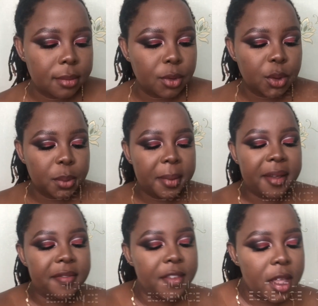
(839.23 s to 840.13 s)
To my
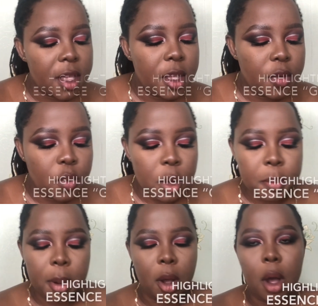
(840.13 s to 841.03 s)
favorite
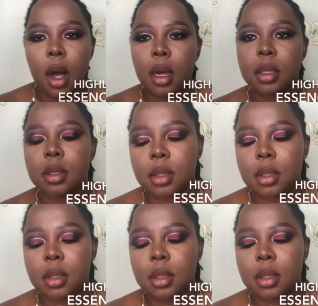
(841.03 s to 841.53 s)
part,